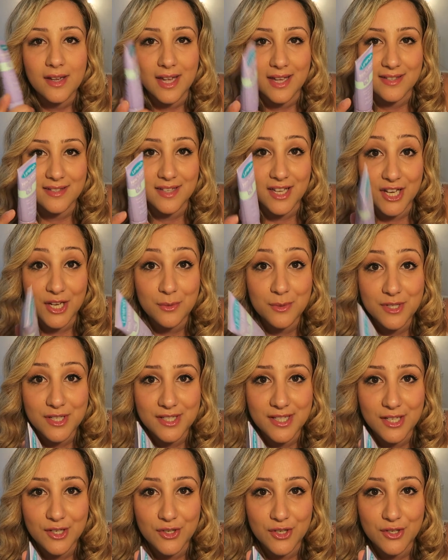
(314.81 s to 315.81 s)
Yes, I don't want to
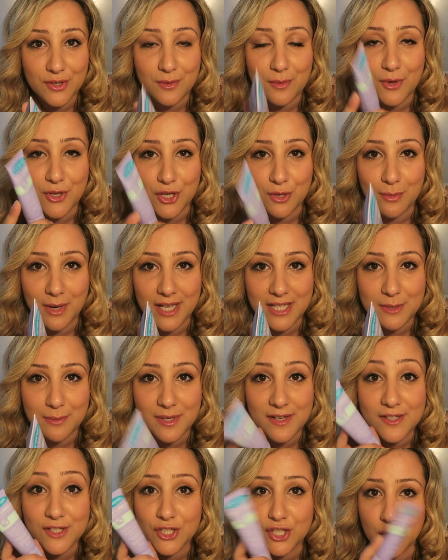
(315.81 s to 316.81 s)
tell you my
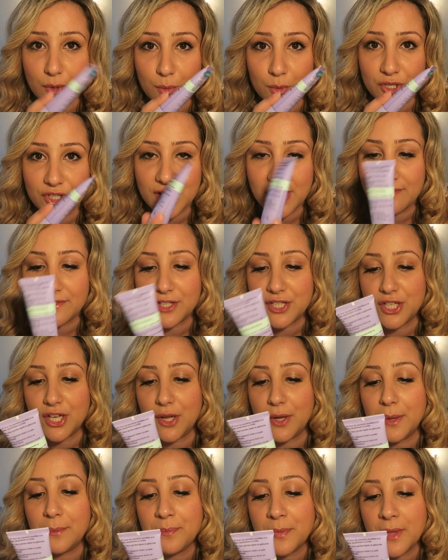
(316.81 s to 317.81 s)
experience. Go and watch that video.